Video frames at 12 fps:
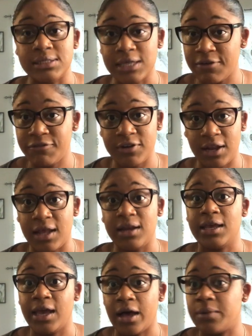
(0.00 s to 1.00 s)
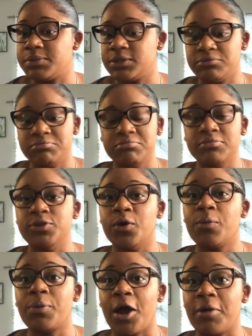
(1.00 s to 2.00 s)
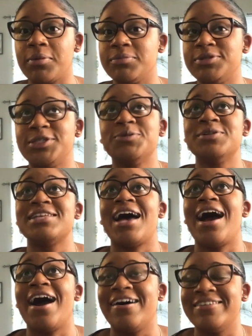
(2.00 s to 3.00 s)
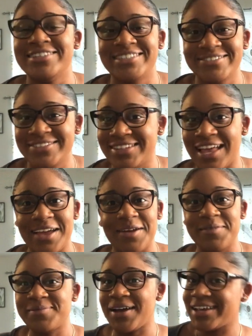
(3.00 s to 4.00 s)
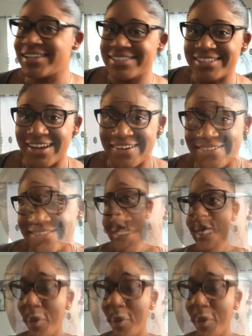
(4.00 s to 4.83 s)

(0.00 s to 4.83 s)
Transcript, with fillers: definitely helped. No problem. She was out. She was like, passed out.